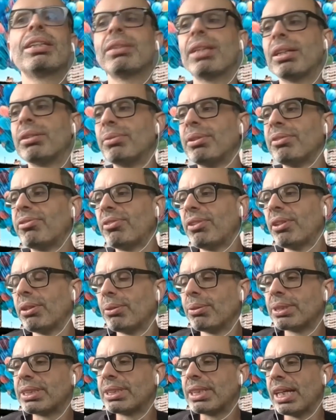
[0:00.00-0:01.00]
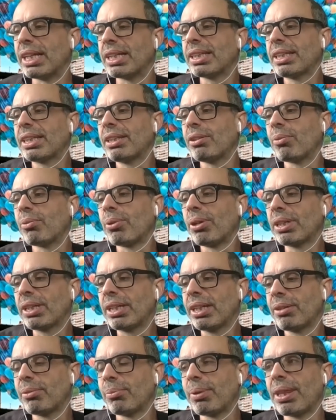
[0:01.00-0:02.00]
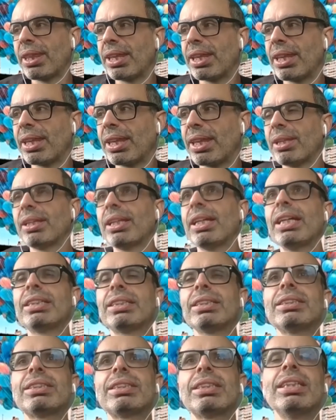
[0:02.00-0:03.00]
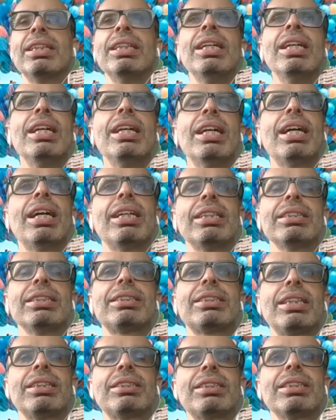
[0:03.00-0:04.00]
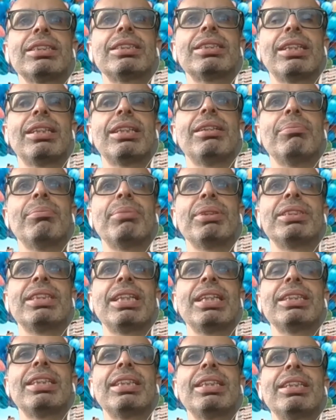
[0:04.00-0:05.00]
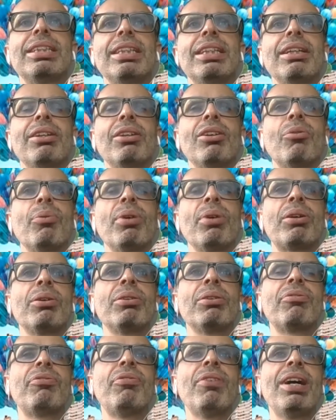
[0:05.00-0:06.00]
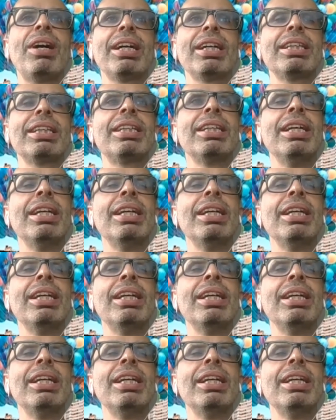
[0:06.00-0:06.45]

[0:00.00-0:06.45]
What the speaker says: reviews, and working with an agency such as Magentity, we could find